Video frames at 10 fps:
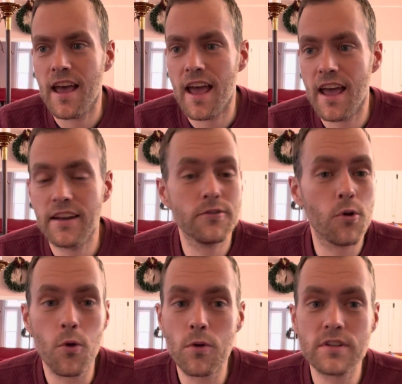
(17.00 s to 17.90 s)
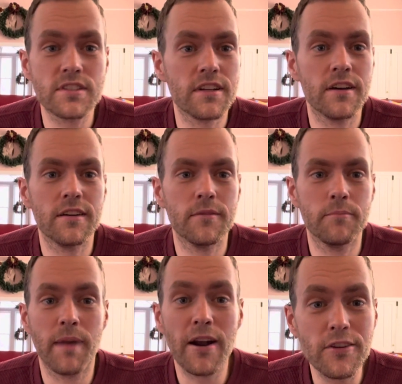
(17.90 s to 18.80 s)
and, of course, uh,
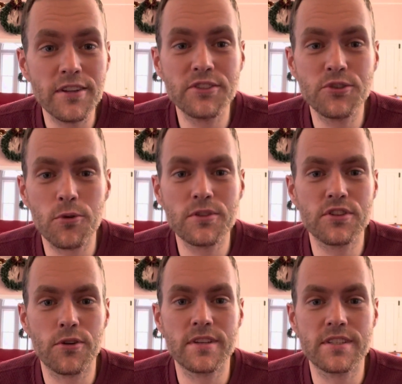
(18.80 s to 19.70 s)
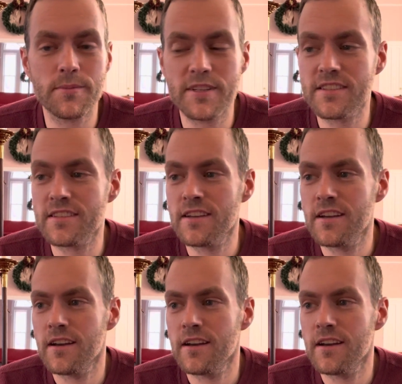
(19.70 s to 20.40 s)
barreling towards Christmas.